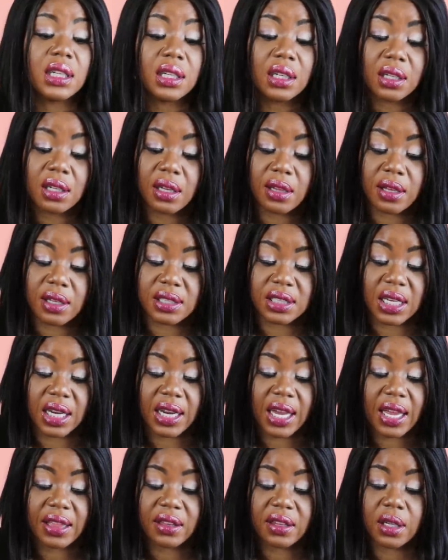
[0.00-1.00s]
love this.
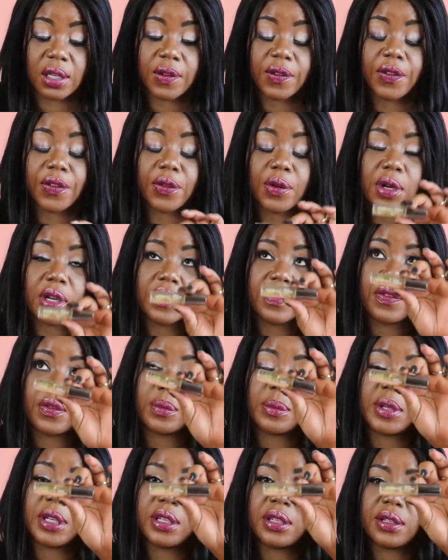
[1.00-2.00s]
I got this free
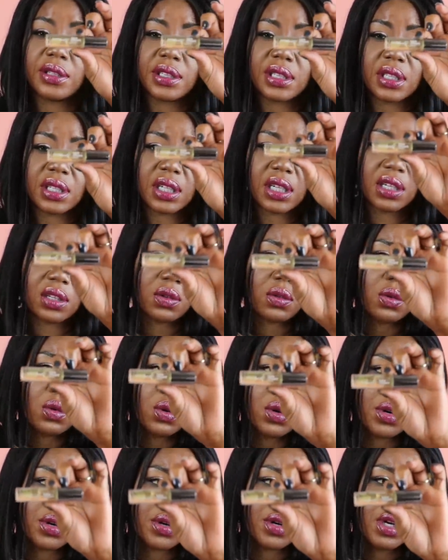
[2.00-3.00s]
from Ulta in an
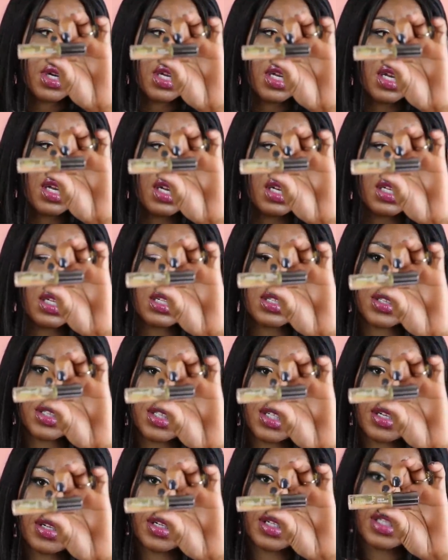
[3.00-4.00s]
order. It's
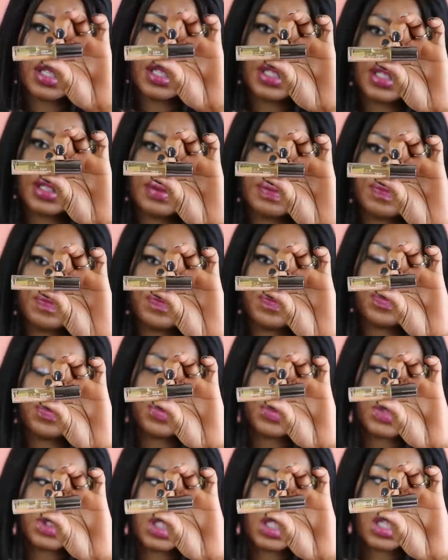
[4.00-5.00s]
their um,
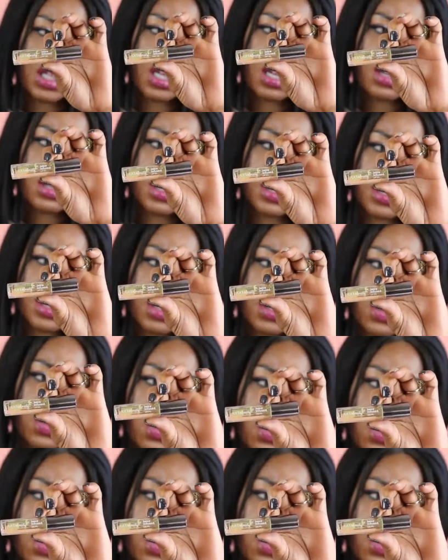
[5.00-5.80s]
coconut